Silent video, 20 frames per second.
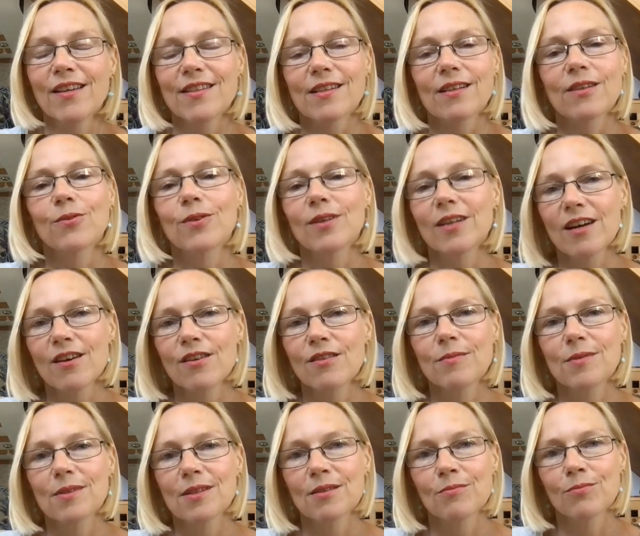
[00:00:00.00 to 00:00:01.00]
So I
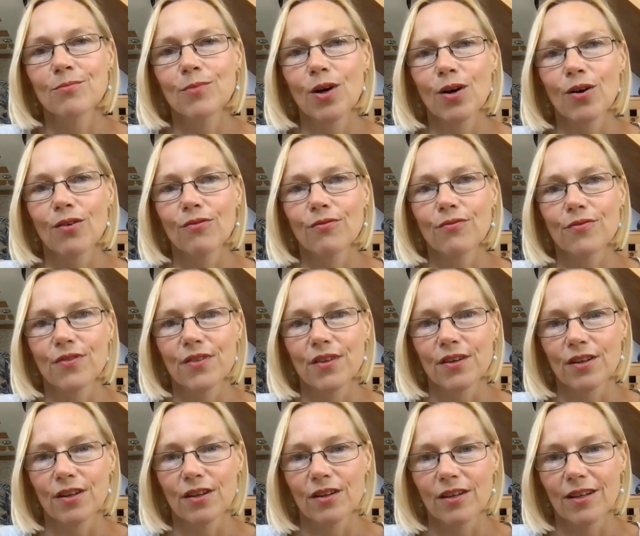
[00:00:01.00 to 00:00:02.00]
hope some of
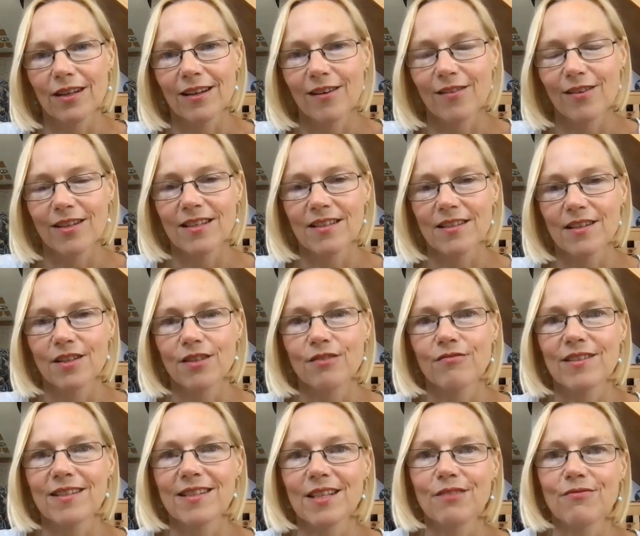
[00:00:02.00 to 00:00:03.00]
the guidance that you
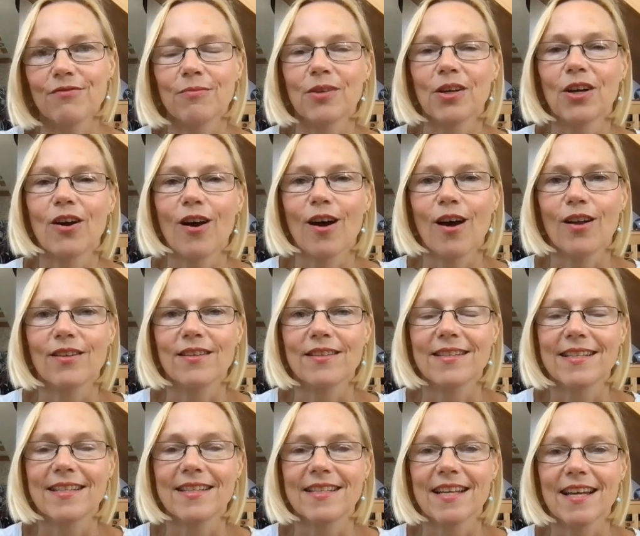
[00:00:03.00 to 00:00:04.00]
receive from the cards
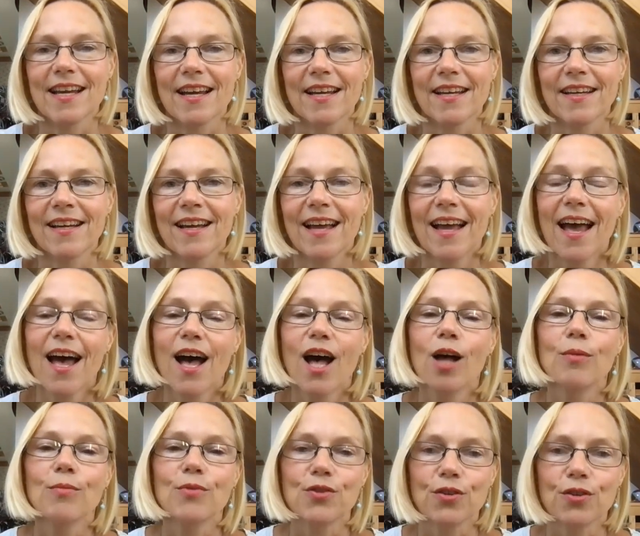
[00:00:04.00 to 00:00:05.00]
today
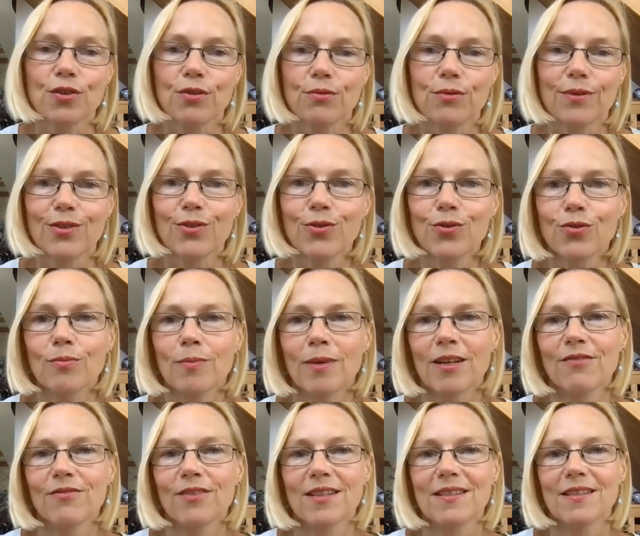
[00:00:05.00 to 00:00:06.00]
helps you with your
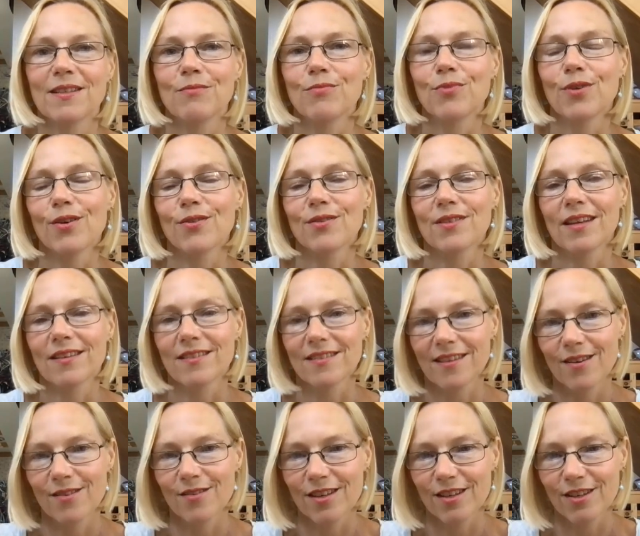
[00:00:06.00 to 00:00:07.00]
manifesting process
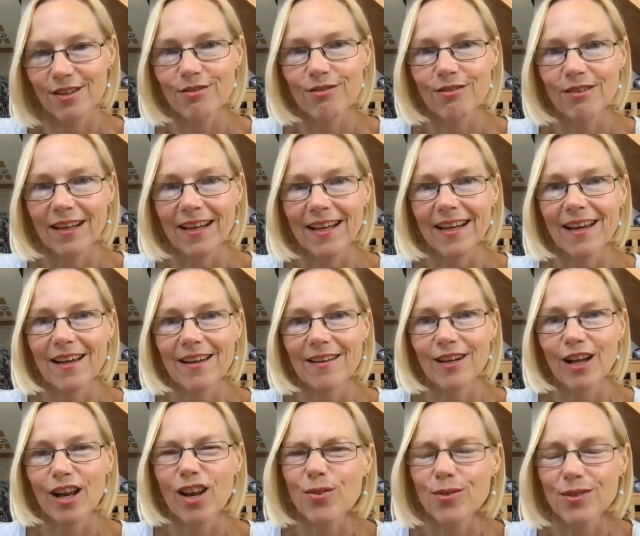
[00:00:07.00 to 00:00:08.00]
so that you can get
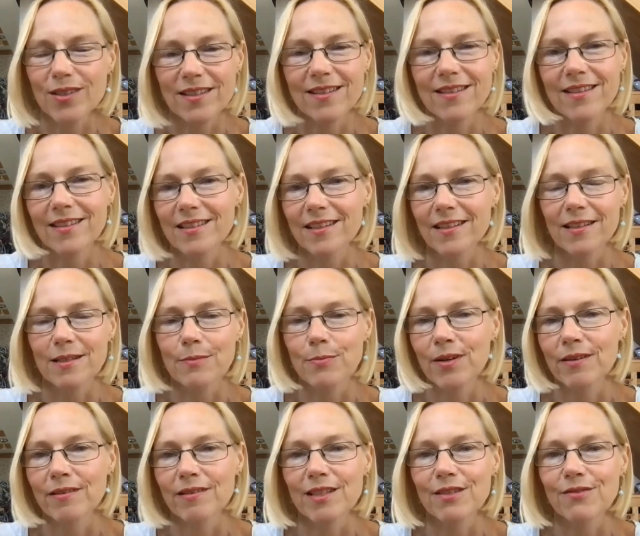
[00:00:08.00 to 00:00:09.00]
closer to this
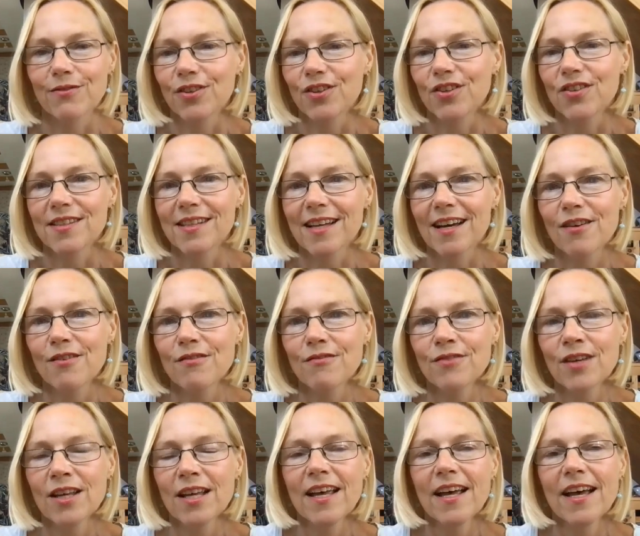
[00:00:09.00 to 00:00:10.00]
experience for yourself.
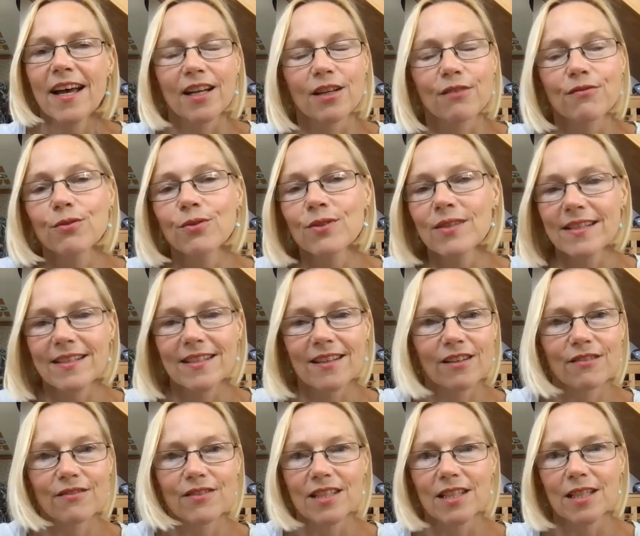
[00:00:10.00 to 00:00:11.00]
And if you want to
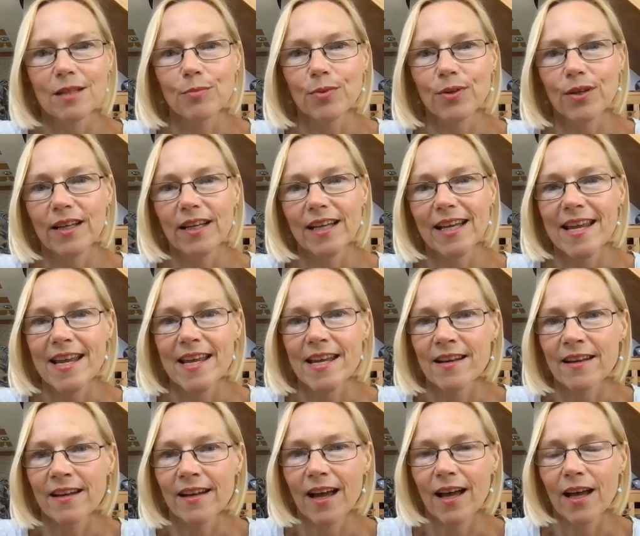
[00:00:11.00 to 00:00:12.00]
dive deeper
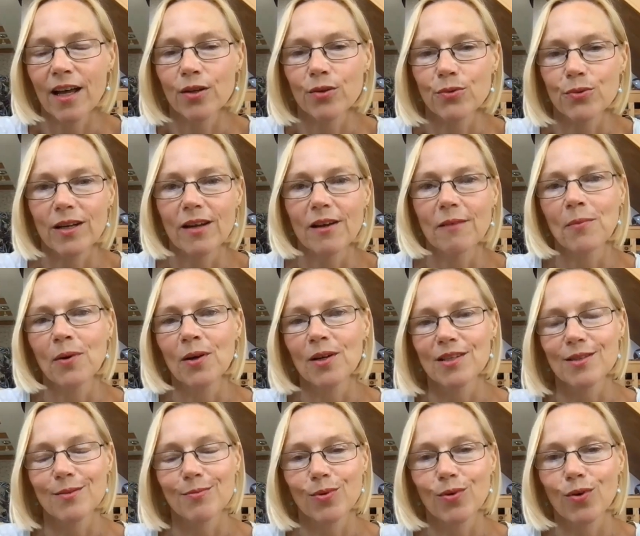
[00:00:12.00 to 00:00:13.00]
in and would like my
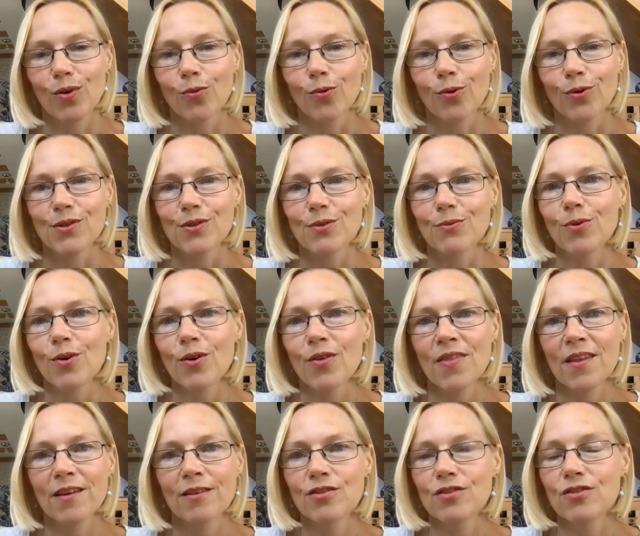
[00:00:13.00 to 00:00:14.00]
support one to one,
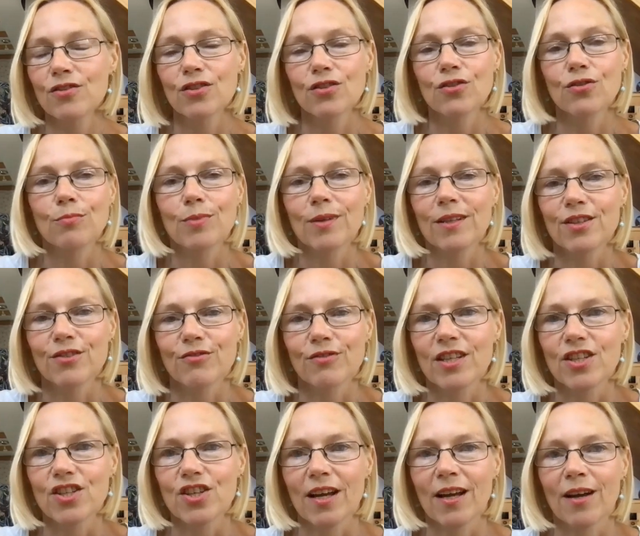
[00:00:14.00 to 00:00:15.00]
then just do please
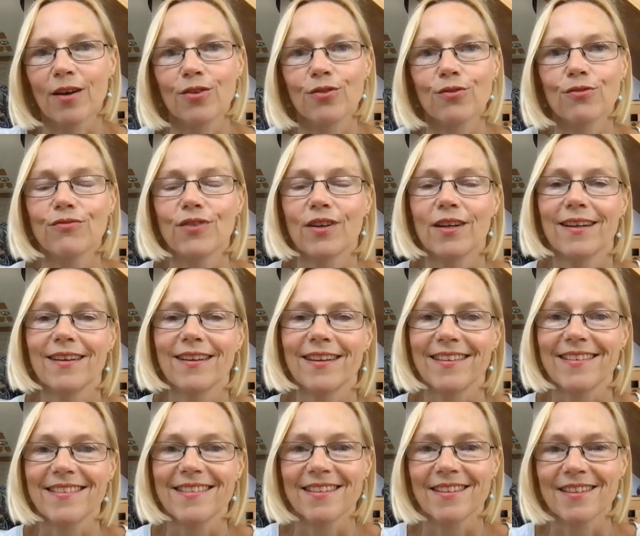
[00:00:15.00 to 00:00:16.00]
reach out. You'll find
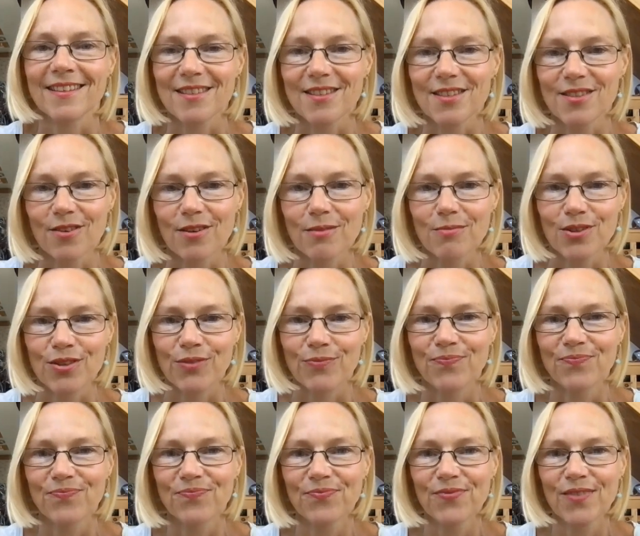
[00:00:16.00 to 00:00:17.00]
links in the
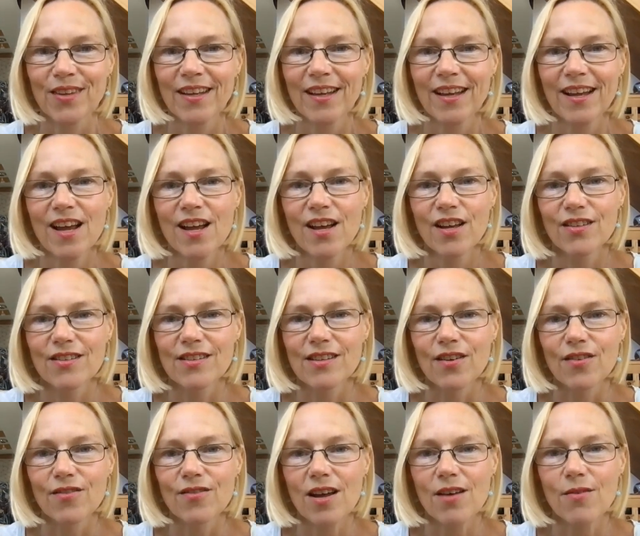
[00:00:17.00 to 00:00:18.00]
description.
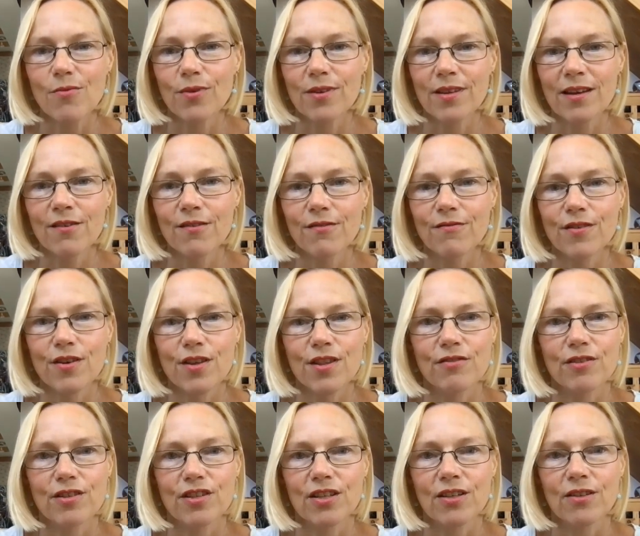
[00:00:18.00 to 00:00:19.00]
So without further
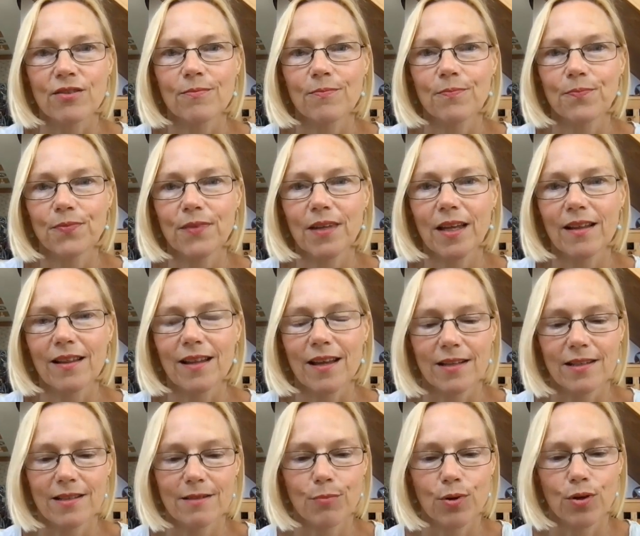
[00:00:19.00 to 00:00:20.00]
ado,
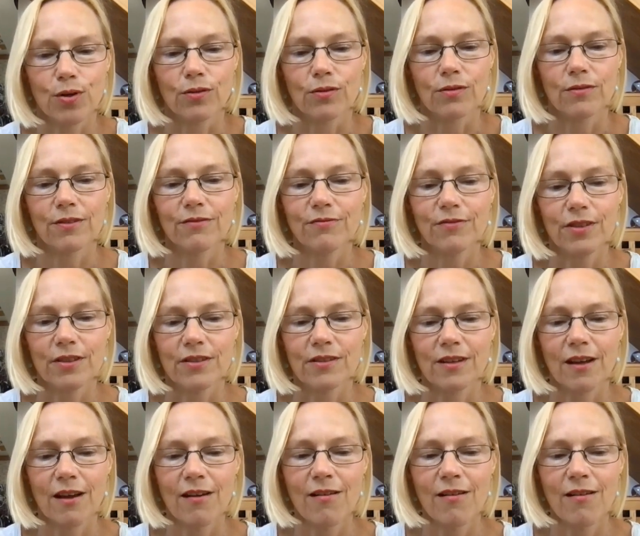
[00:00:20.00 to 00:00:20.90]
let's pull the first